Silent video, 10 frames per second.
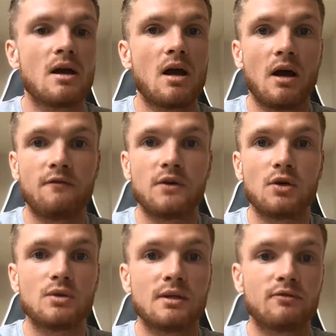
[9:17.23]
a
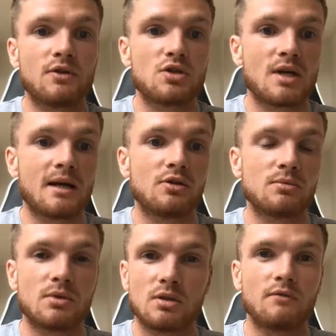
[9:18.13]
few different channels
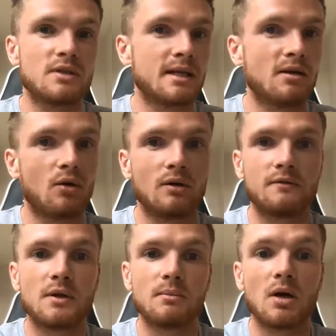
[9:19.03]
because obviously not all
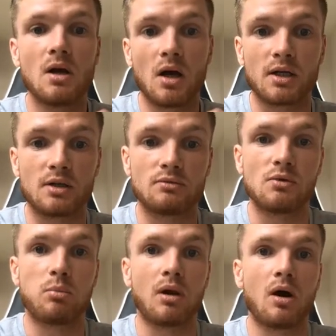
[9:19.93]
of them are going to
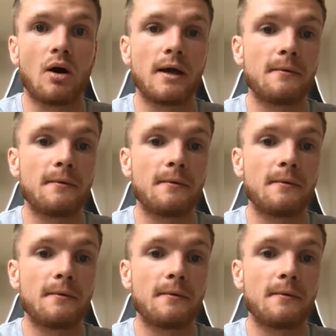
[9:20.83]
reply.